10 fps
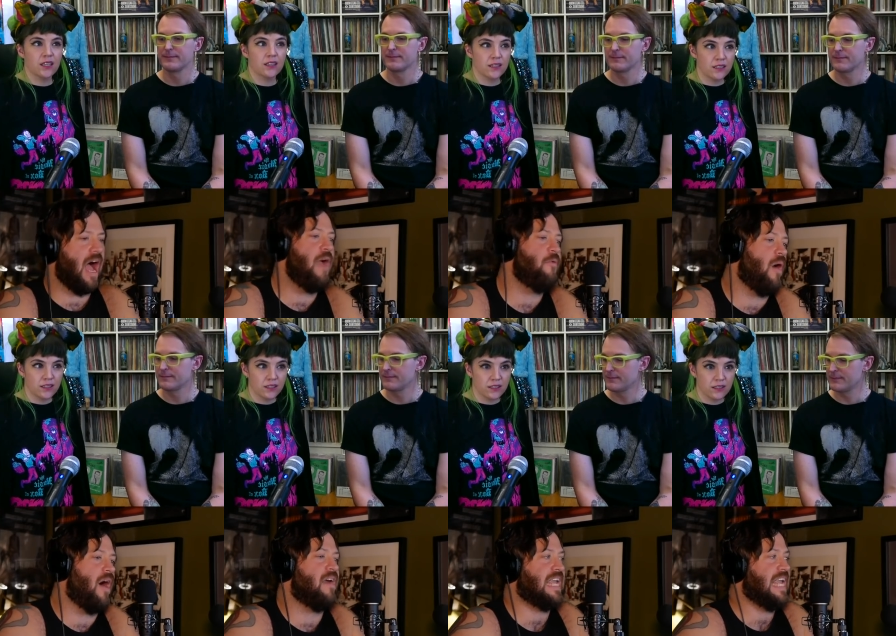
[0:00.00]
Speaker 1: I
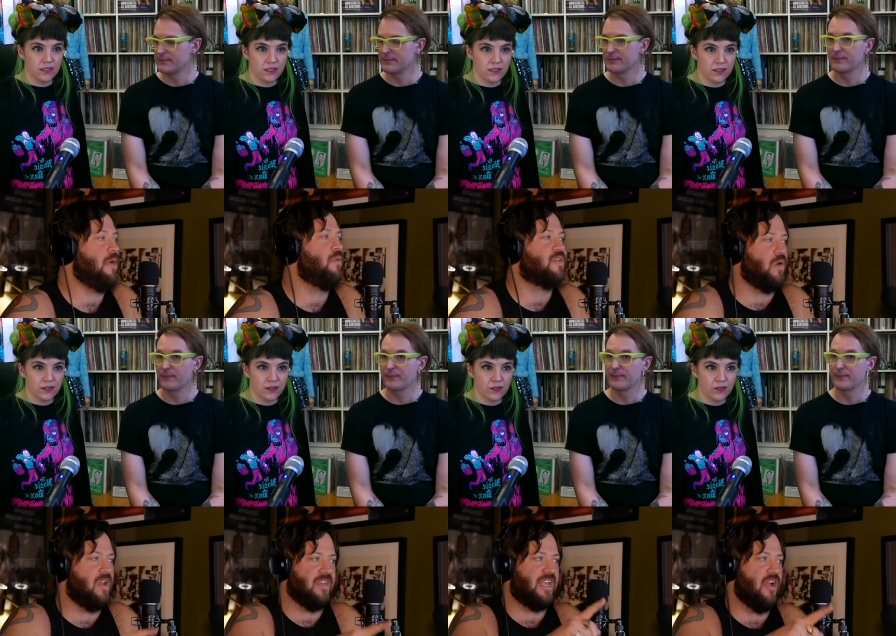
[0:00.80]
he was one
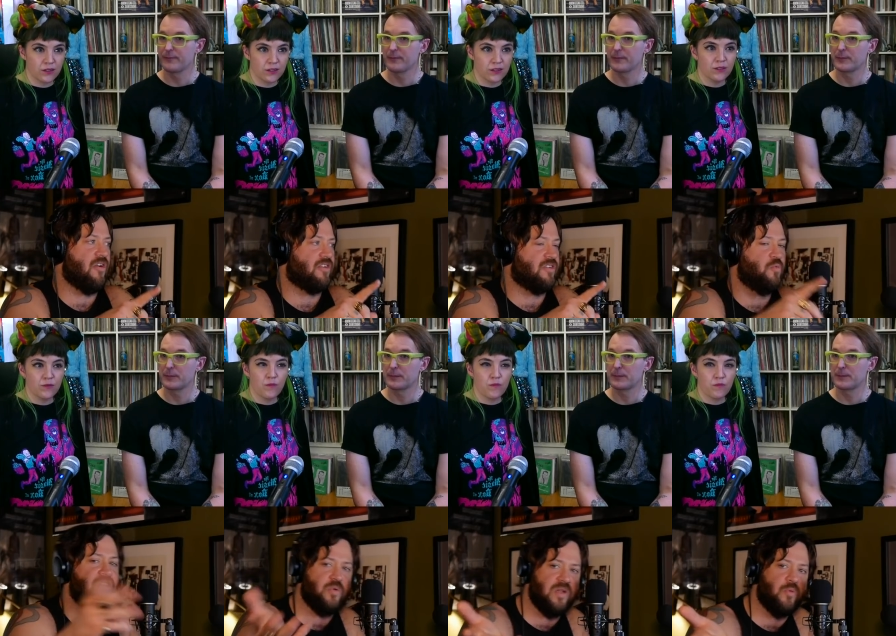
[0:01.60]
of the characters. We're
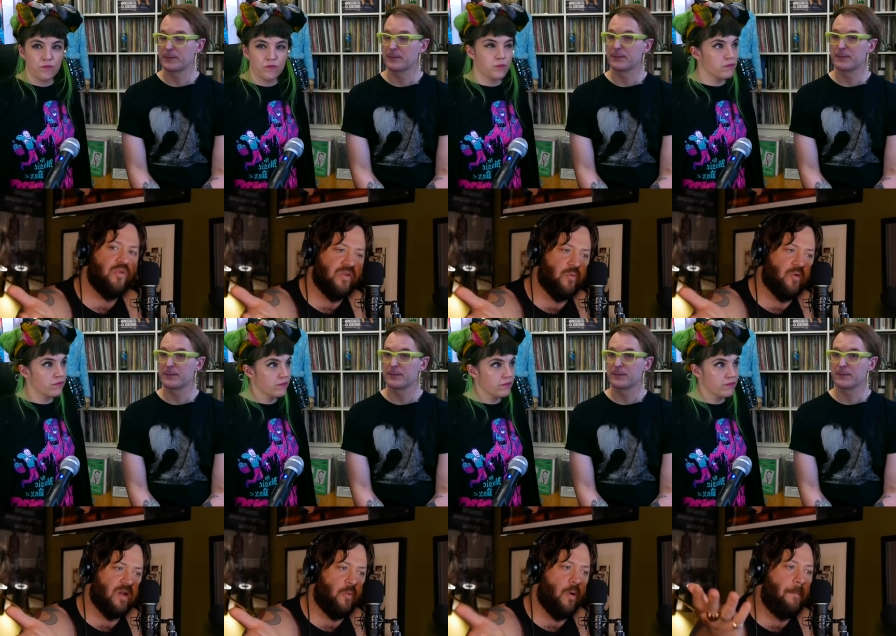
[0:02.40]
doing we're doing we're
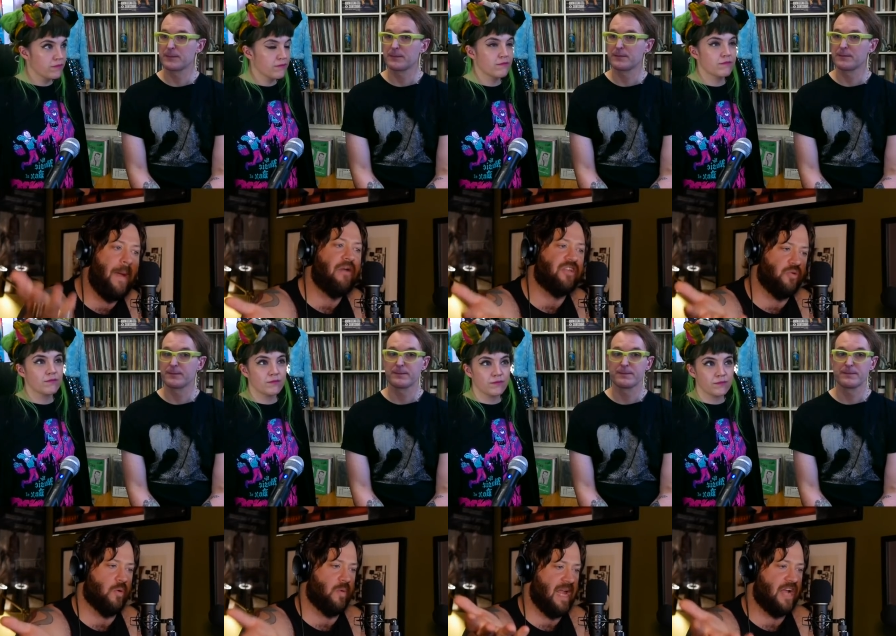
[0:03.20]
gonna we're about to do a
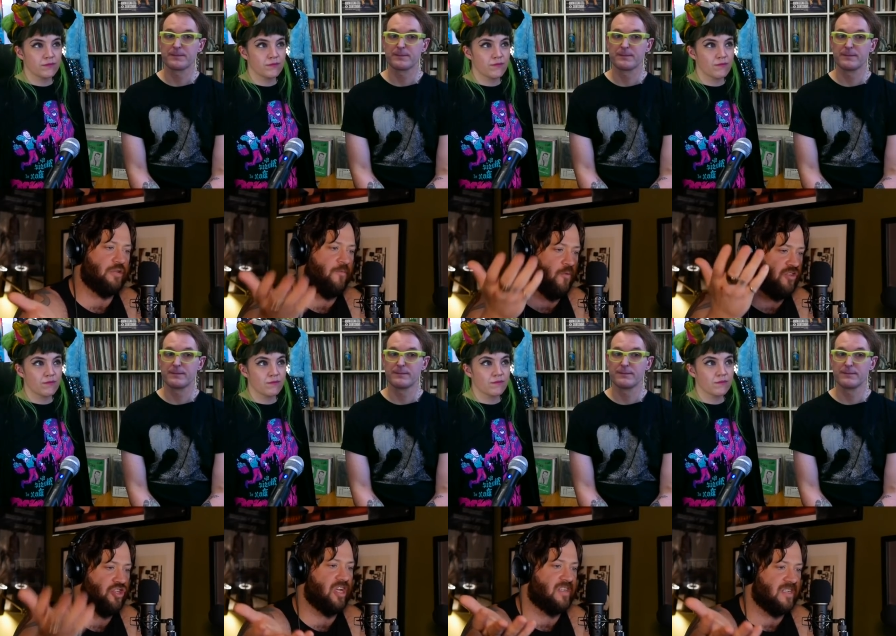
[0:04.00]
reaction for the
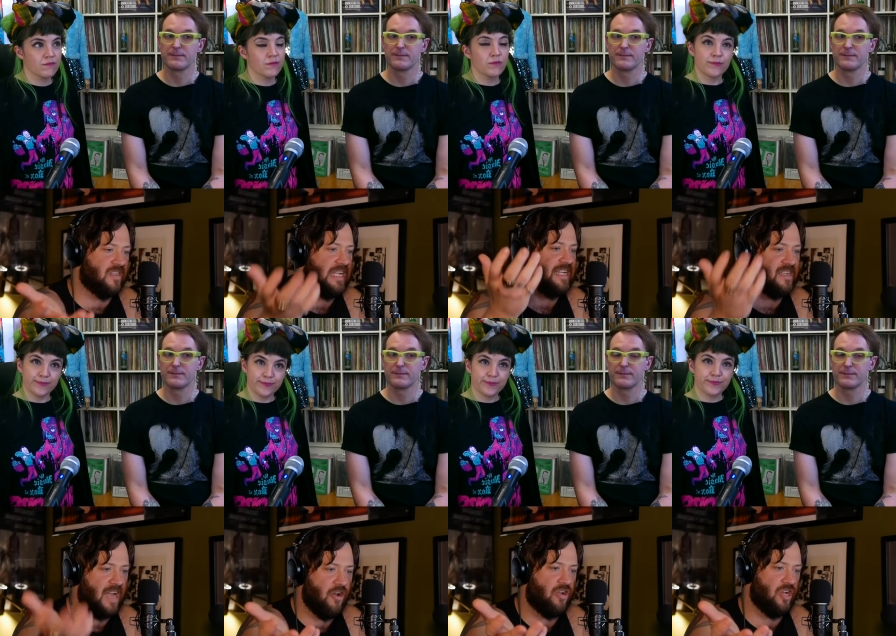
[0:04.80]
Justice League
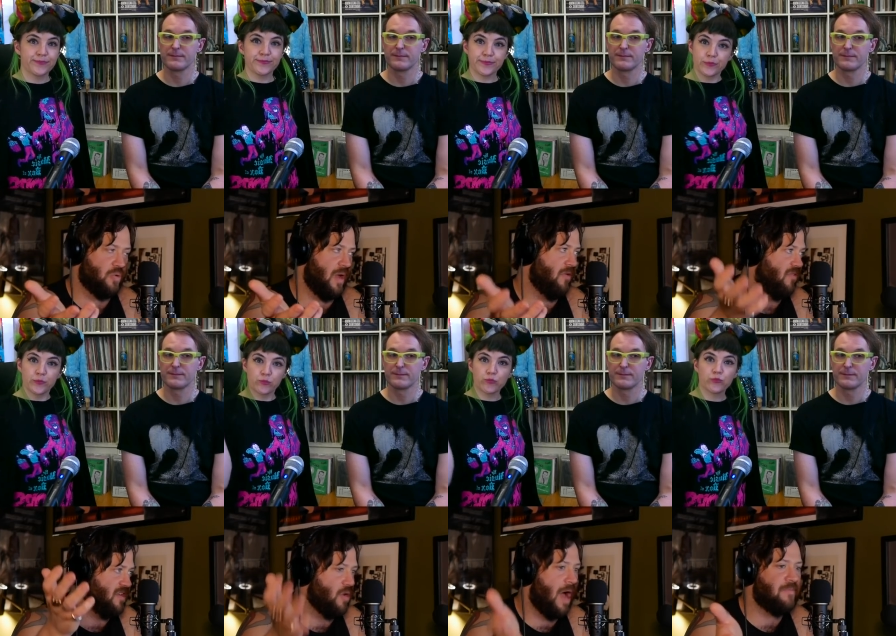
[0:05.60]
Snyder Cut trailer that
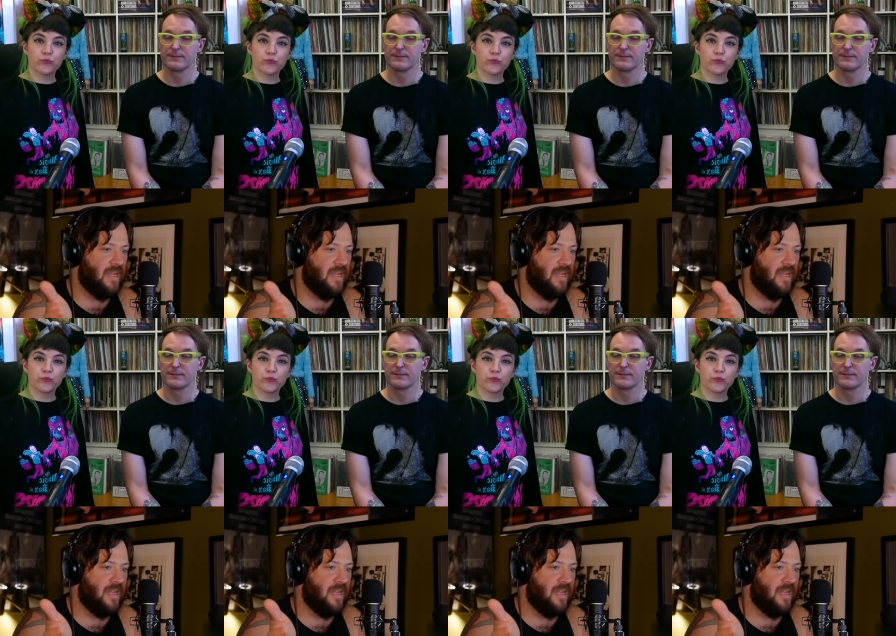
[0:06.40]
dropped